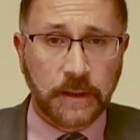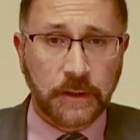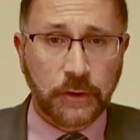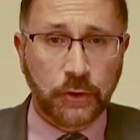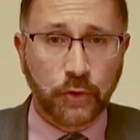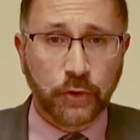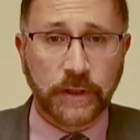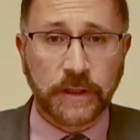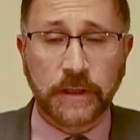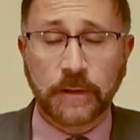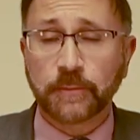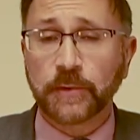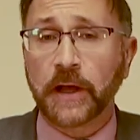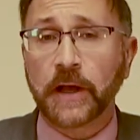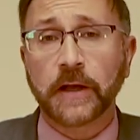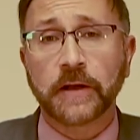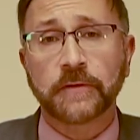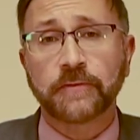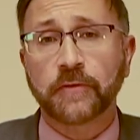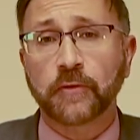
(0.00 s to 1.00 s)
You can
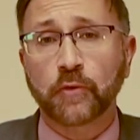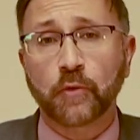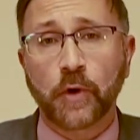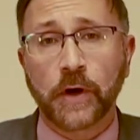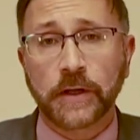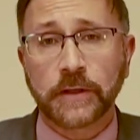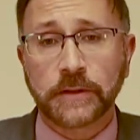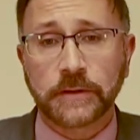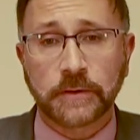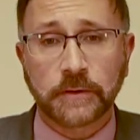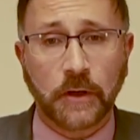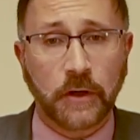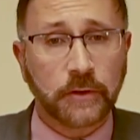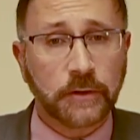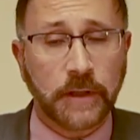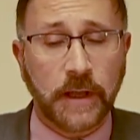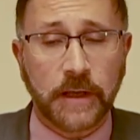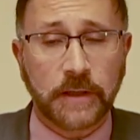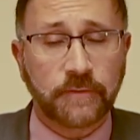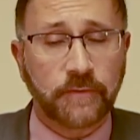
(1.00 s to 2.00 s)
apply for one
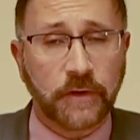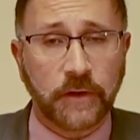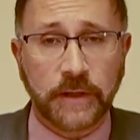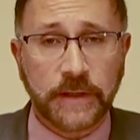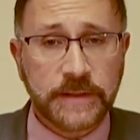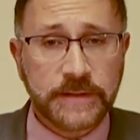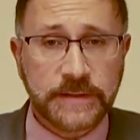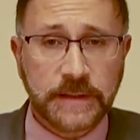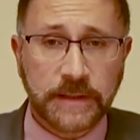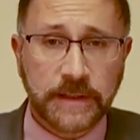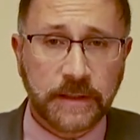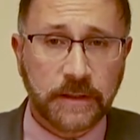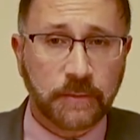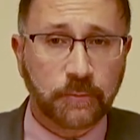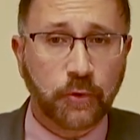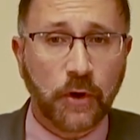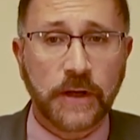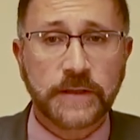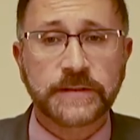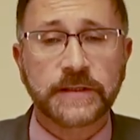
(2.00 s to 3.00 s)
online very easily. The
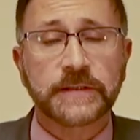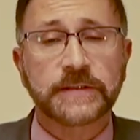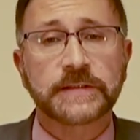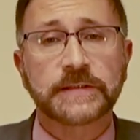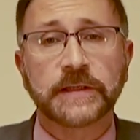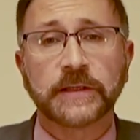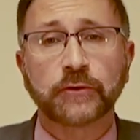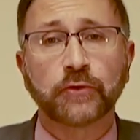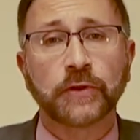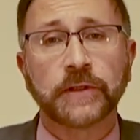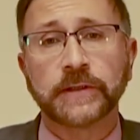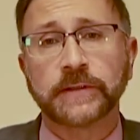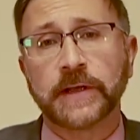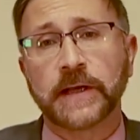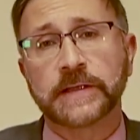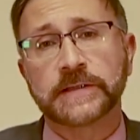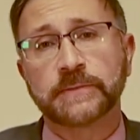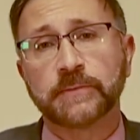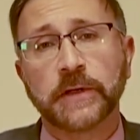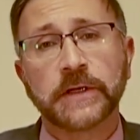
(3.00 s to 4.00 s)
process literally
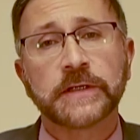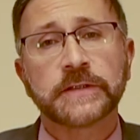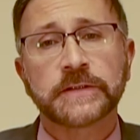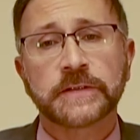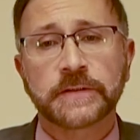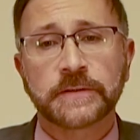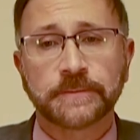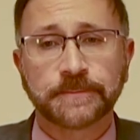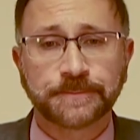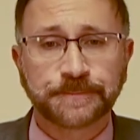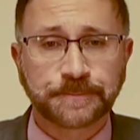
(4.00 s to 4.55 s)
takes minutes.